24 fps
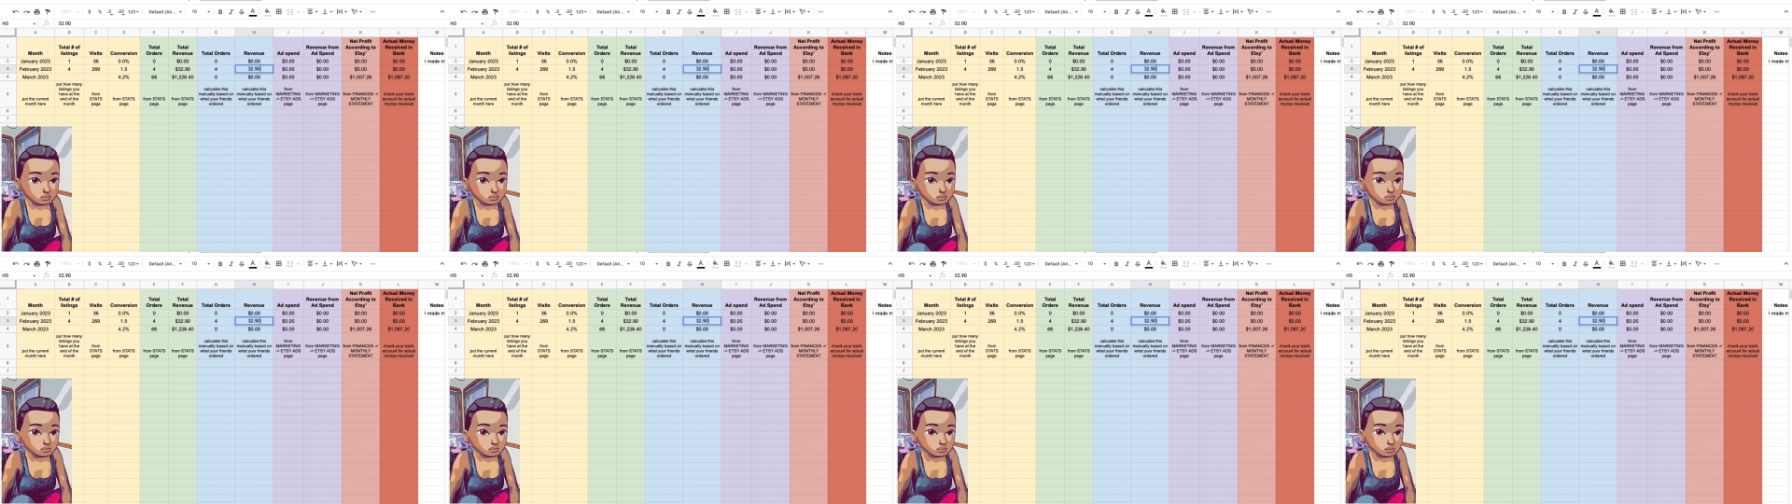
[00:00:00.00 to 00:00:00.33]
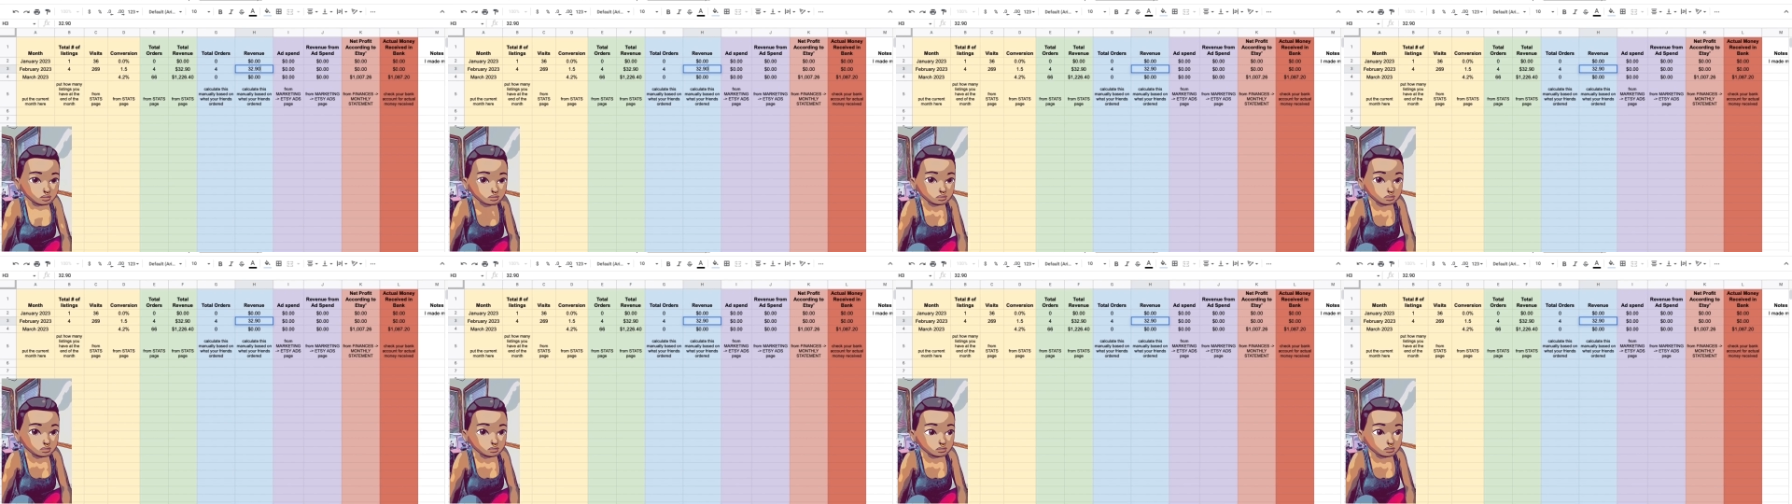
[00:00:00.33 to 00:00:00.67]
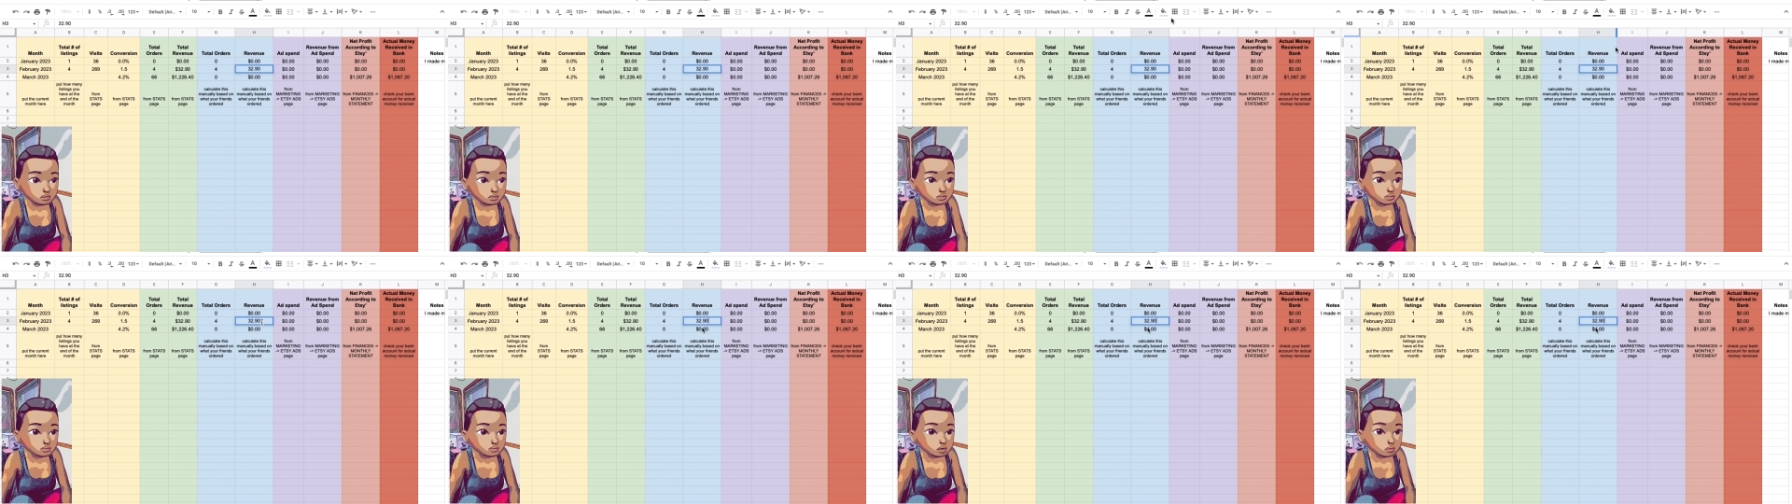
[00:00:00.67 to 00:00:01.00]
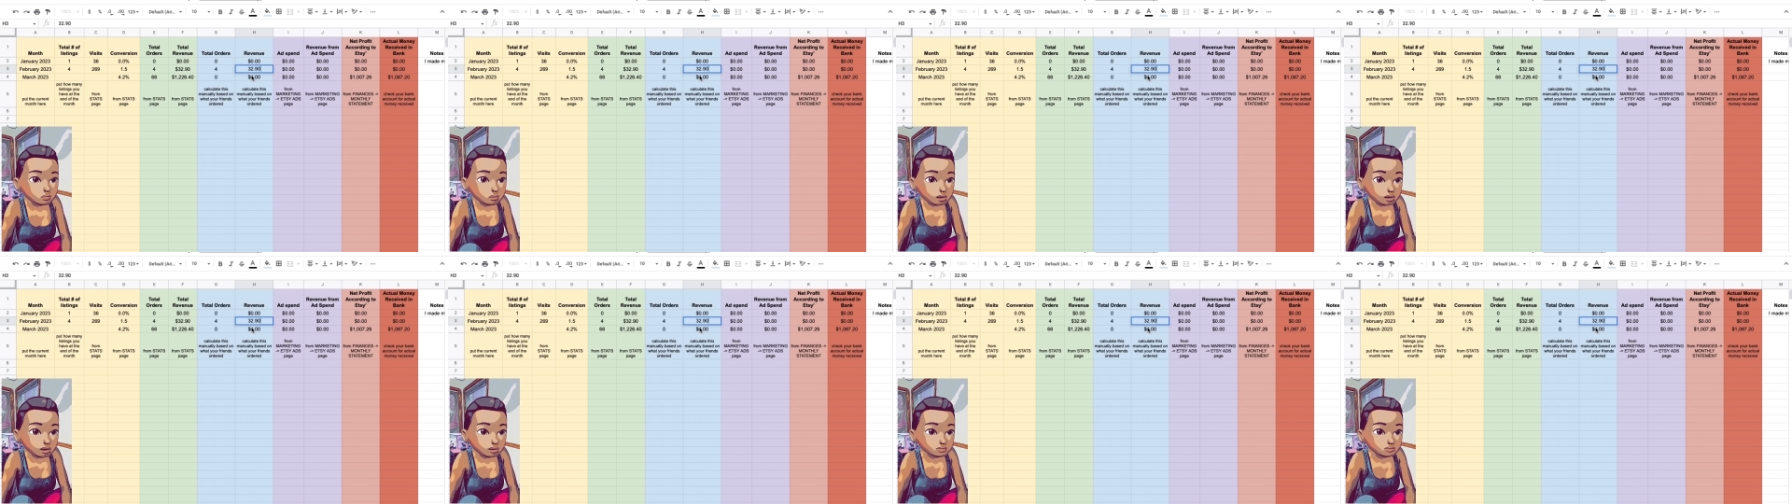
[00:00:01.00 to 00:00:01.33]
because,
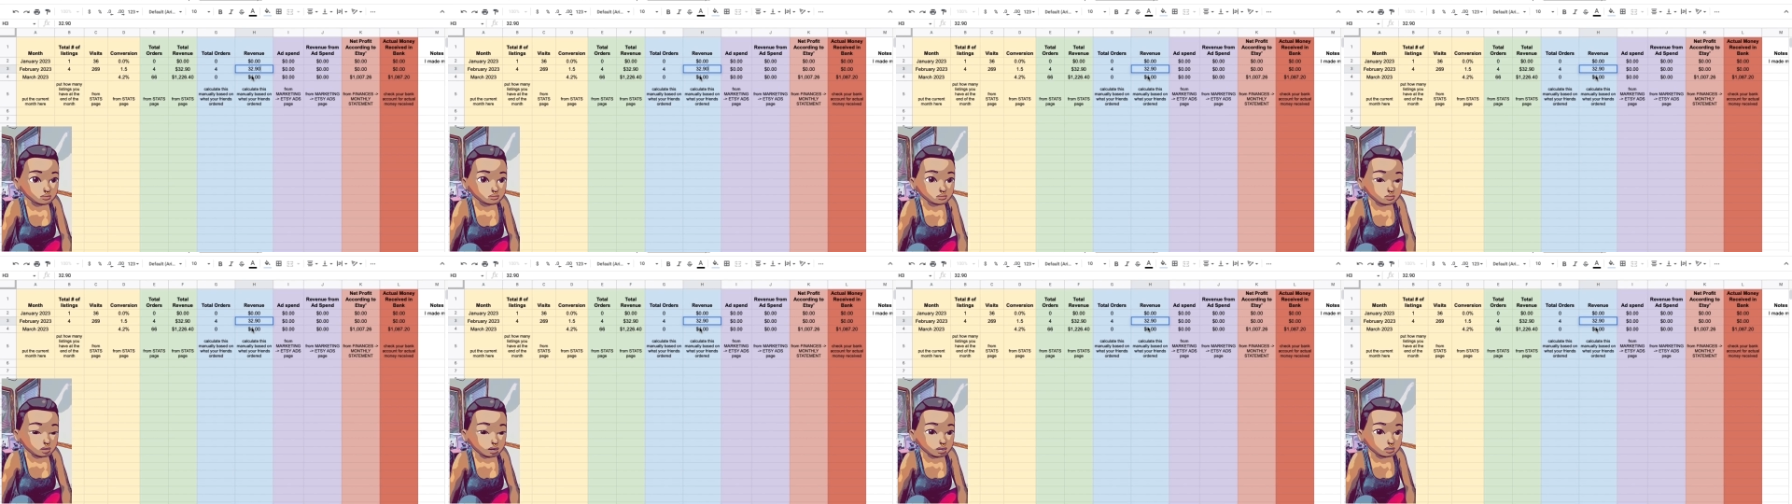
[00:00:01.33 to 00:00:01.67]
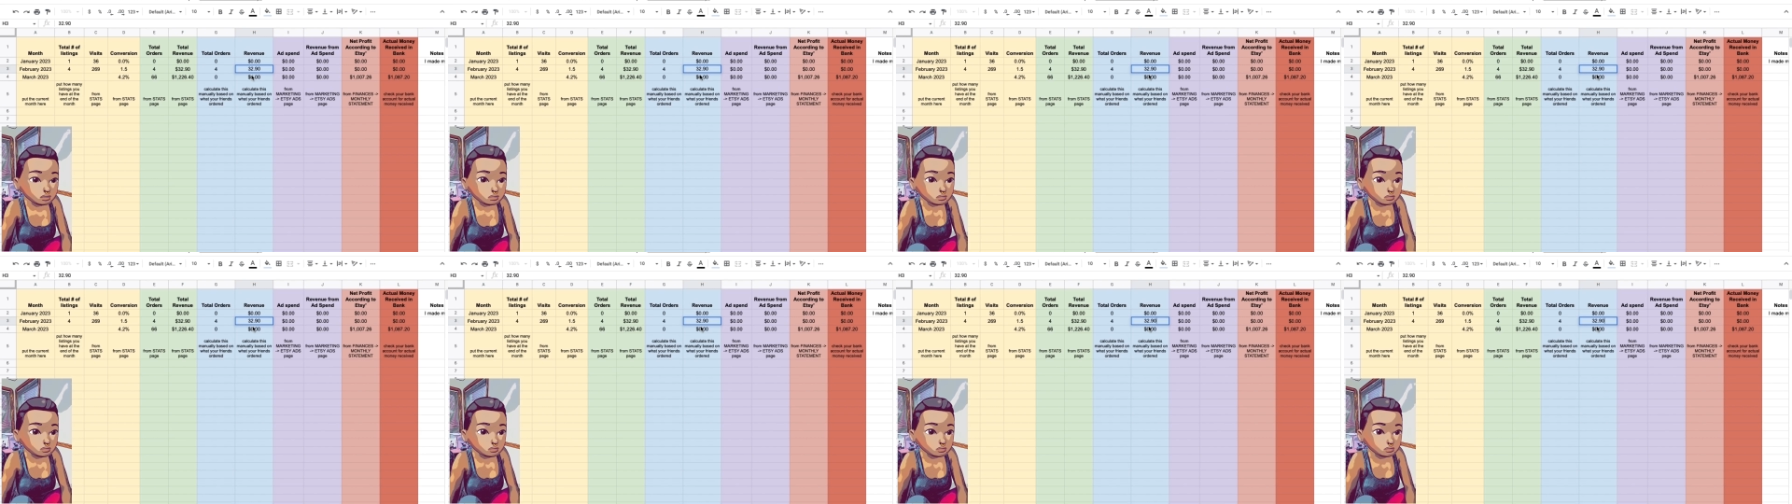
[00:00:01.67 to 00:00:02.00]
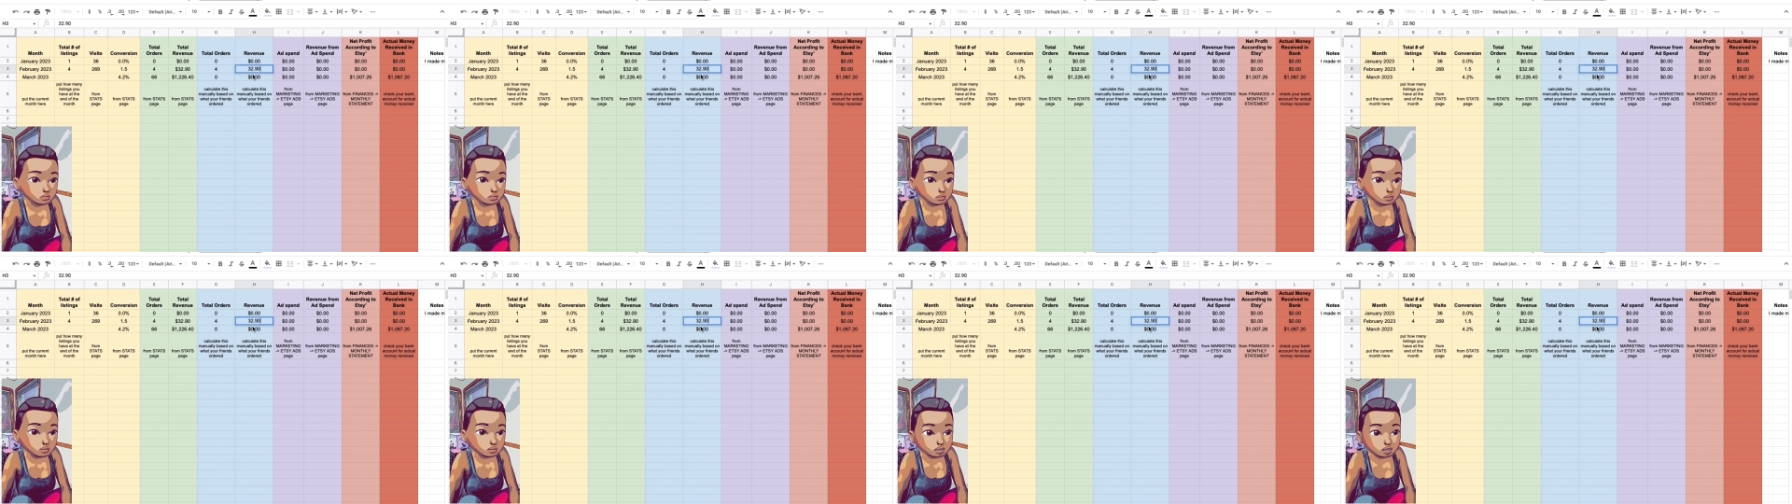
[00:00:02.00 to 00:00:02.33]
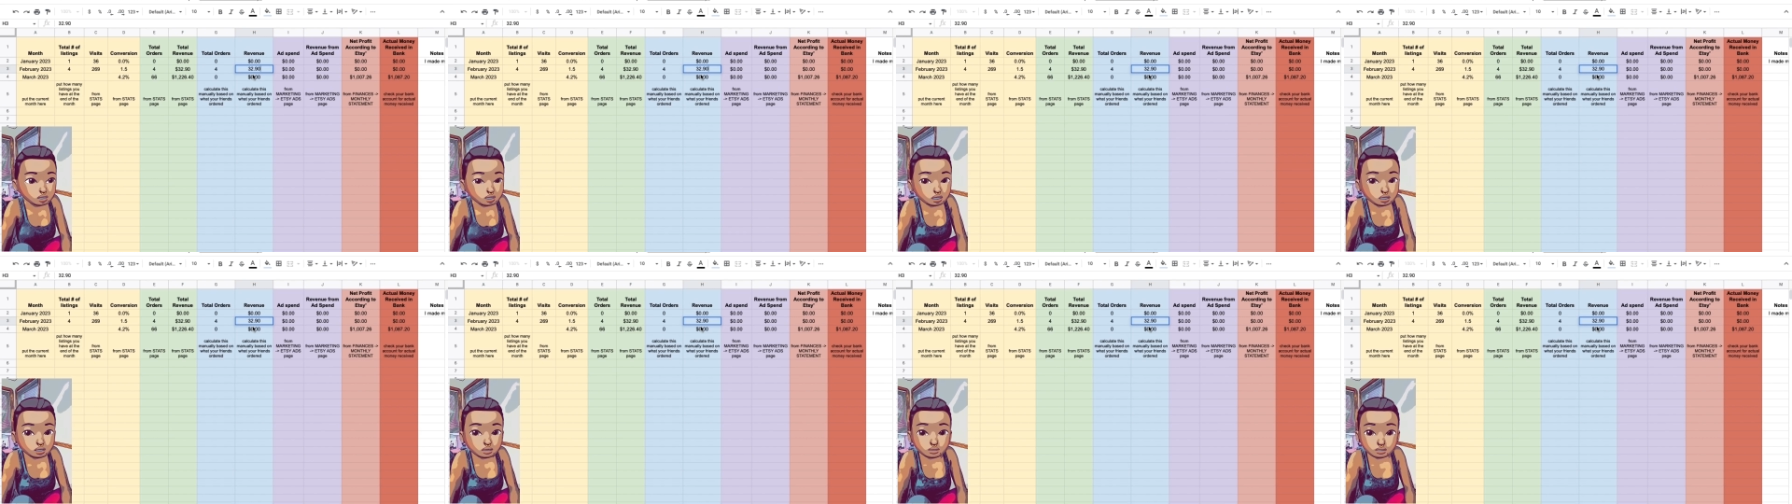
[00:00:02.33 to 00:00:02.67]
okay, I know the girl,
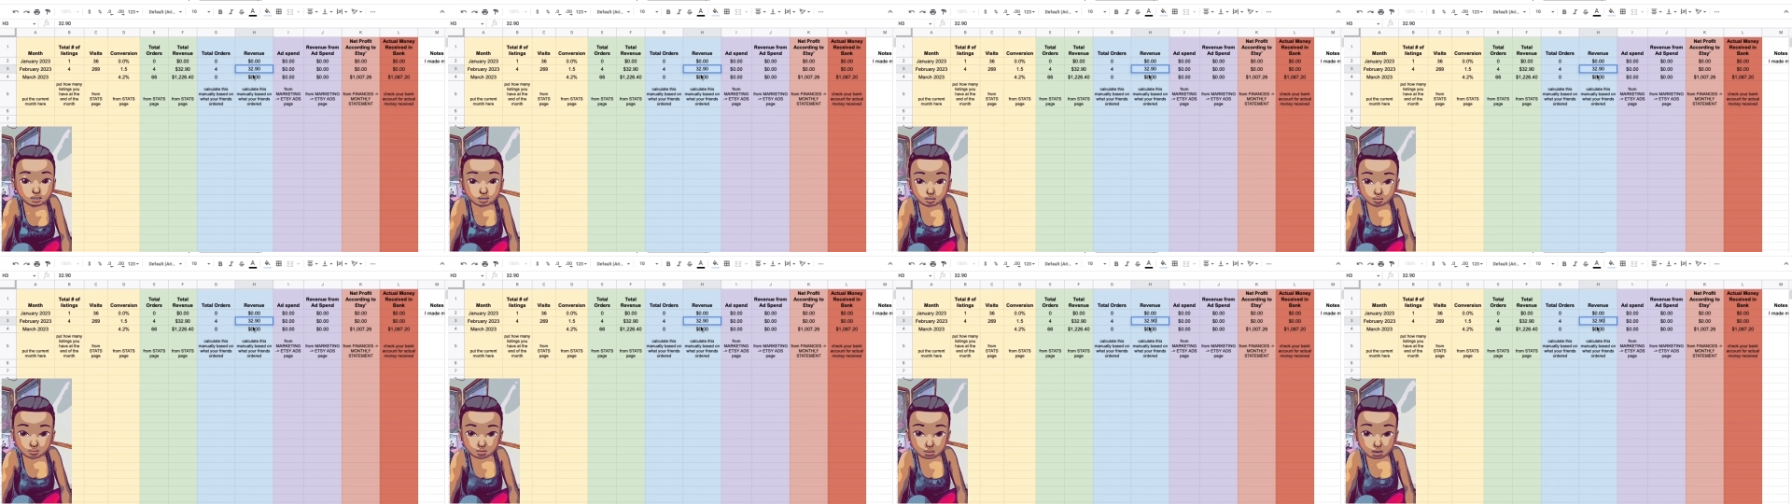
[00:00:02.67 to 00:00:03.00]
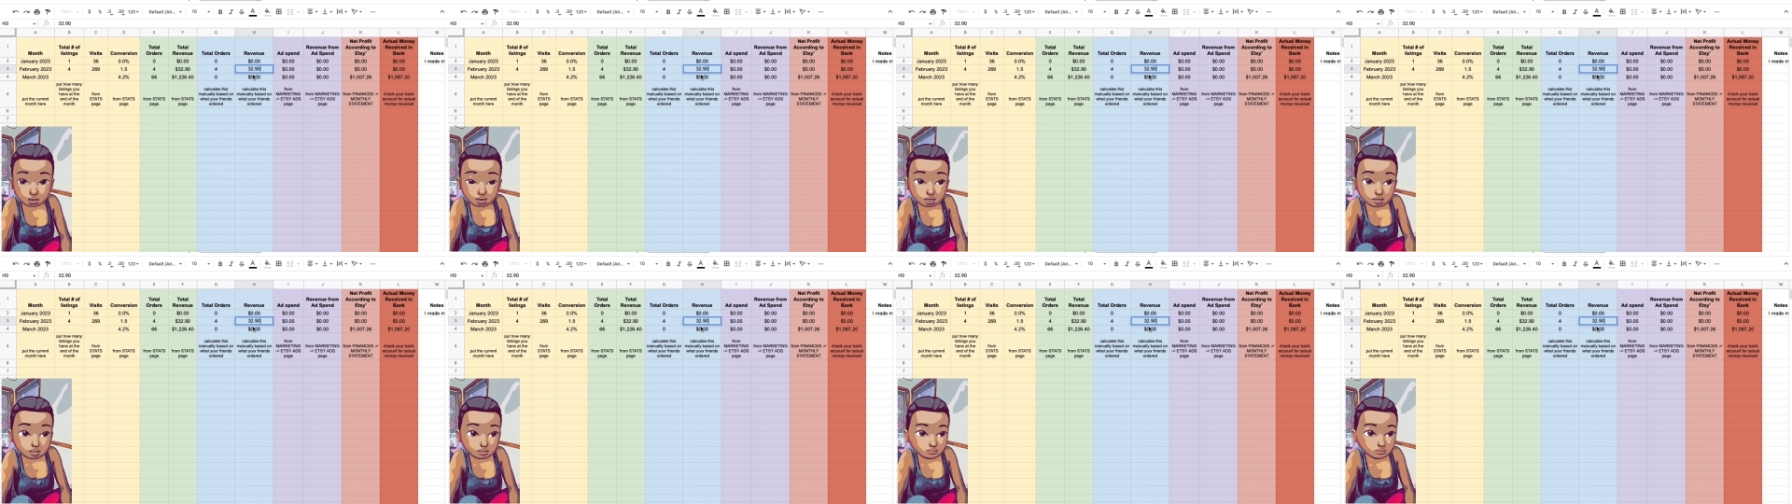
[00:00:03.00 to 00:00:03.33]
she does digital products.